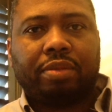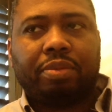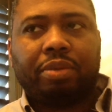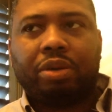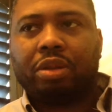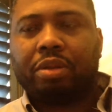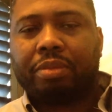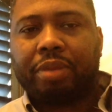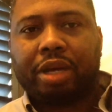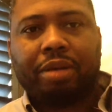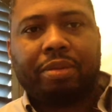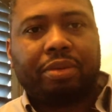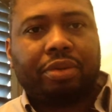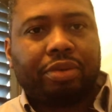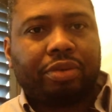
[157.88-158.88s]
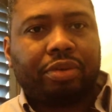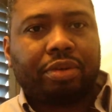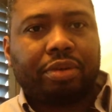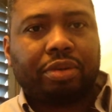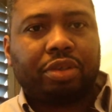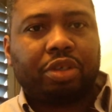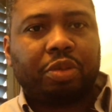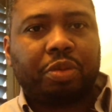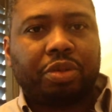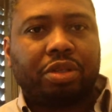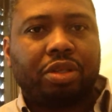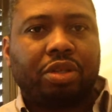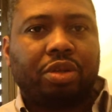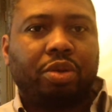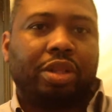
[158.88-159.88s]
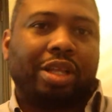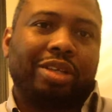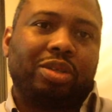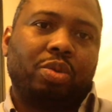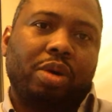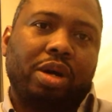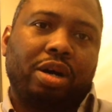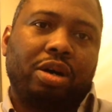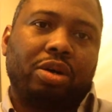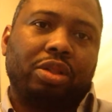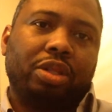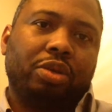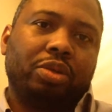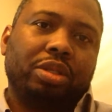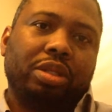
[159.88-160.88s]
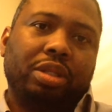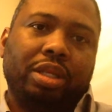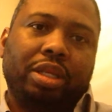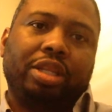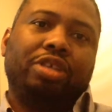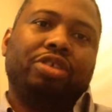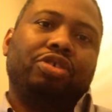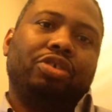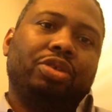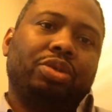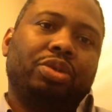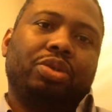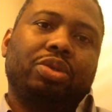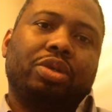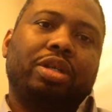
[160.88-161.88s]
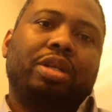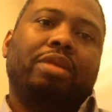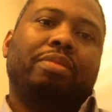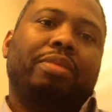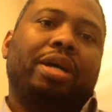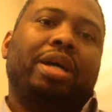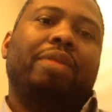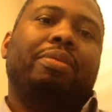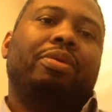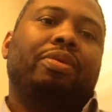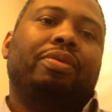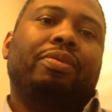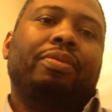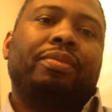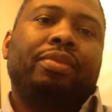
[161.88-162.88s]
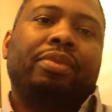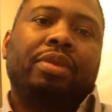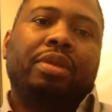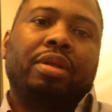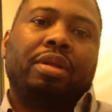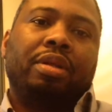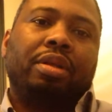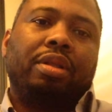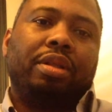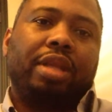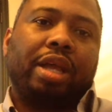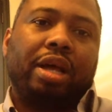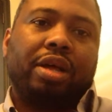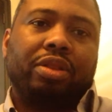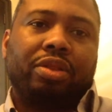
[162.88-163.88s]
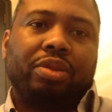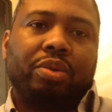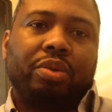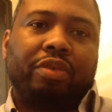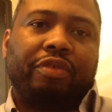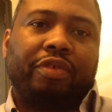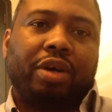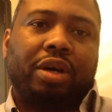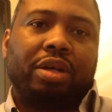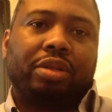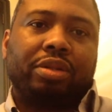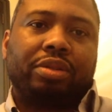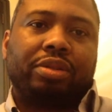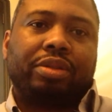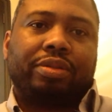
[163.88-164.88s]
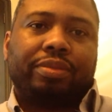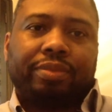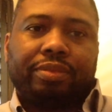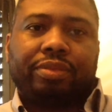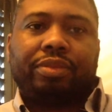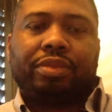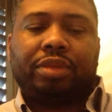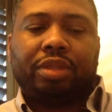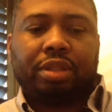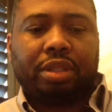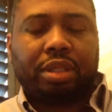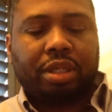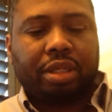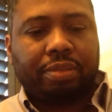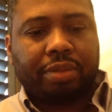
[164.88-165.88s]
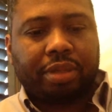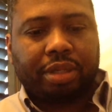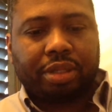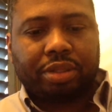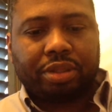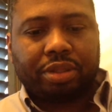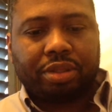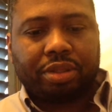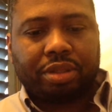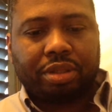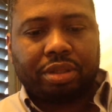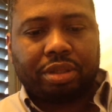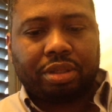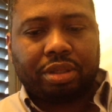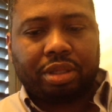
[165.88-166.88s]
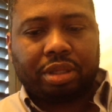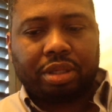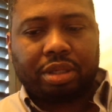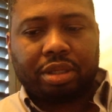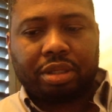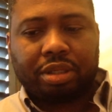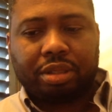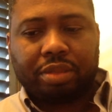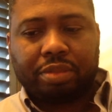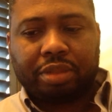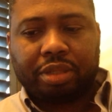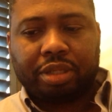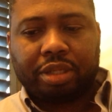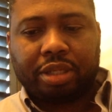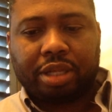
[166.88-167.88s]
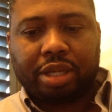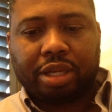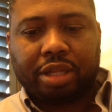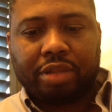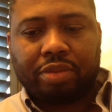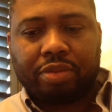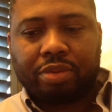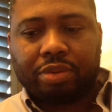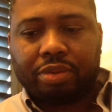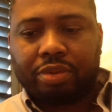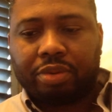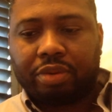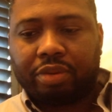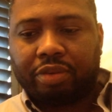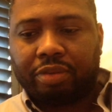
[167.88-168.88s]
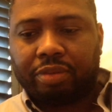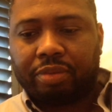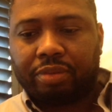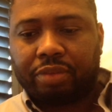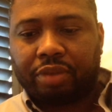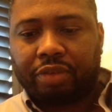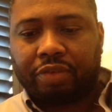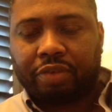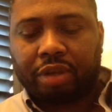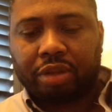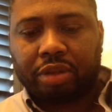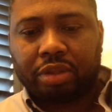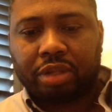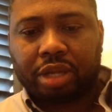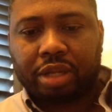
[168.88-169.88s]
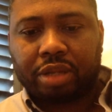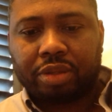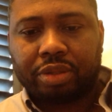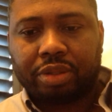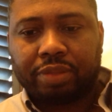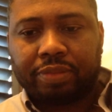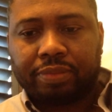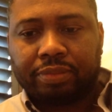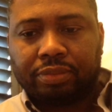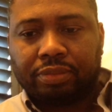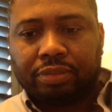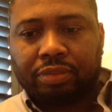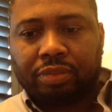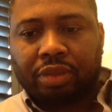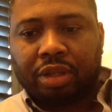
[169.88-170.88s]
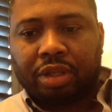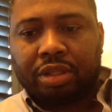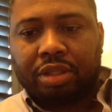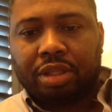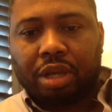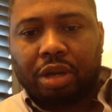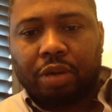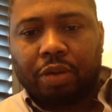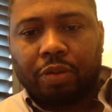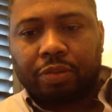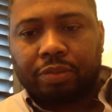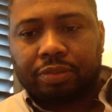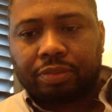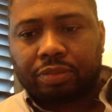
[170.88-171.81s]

per the Bible, that you're supposed to do it. That's why all those lineages are in the Bible down through the fathers, because it's a bloodline through your father's house. So,